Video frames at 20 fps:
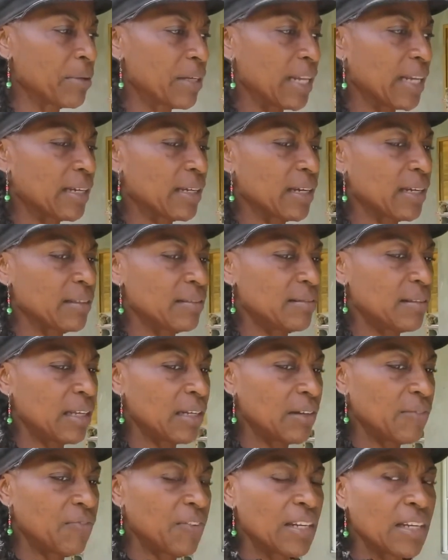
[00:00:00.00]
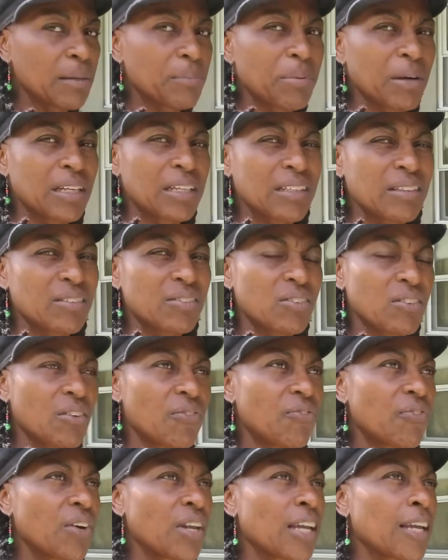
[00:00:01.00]
But like I said, if anybody's
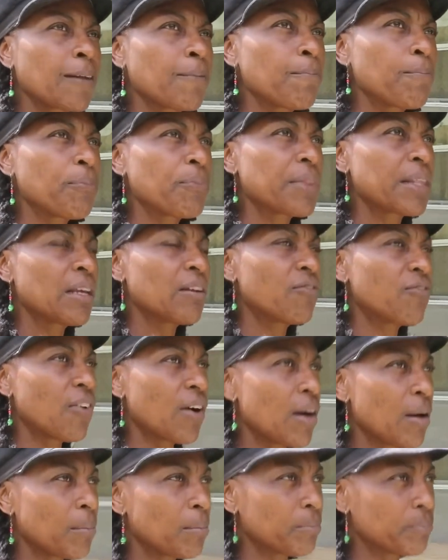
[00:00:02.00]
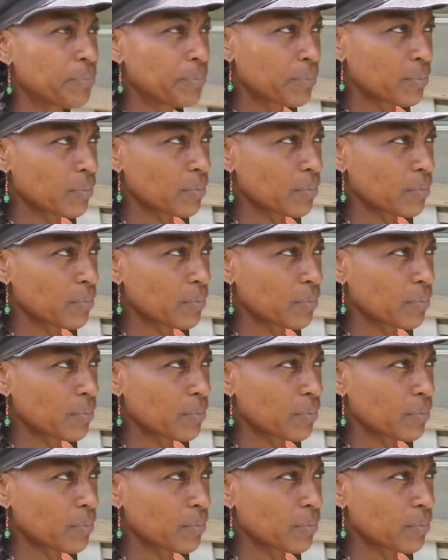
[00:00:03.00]
suffering from